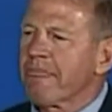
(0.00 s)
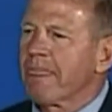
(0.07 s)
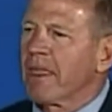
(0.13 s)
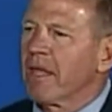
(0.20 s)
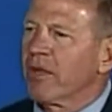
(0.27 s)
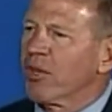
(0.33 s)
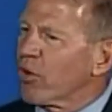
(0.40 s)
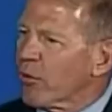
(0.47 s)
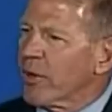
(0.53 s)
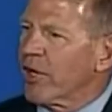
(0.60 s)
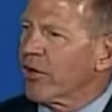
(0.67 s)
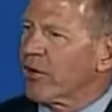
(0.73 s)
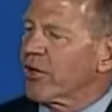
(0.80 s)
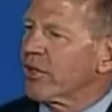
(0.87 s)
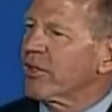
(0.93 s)
you're
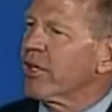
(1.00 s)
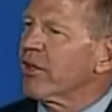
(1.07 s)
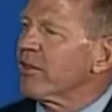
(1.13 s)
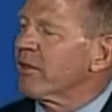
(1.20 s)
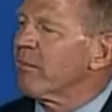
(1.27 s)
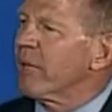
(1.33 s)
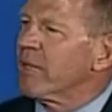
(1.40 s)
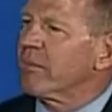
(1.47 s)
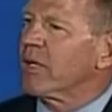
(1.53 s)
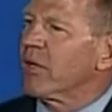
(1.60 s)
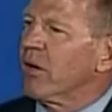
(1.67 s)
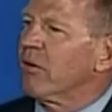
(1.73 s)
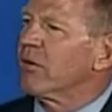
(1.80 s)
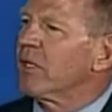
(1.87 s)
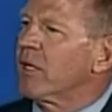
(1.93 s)
entering a 10th
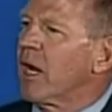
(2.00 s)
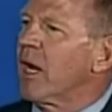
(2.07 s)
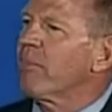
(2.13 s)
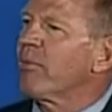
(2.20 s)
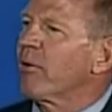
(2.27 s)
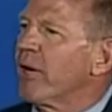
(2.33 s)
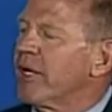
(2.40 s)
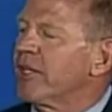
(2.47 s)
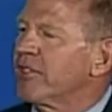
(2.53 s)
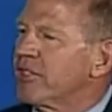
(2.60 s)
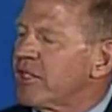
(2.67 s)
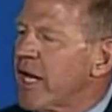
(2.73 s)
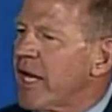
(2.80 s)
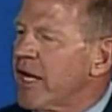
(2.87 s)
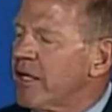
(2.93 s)
Amendment-owned and operated
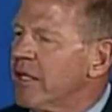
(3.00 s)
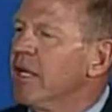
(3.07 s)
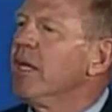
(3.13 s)
state,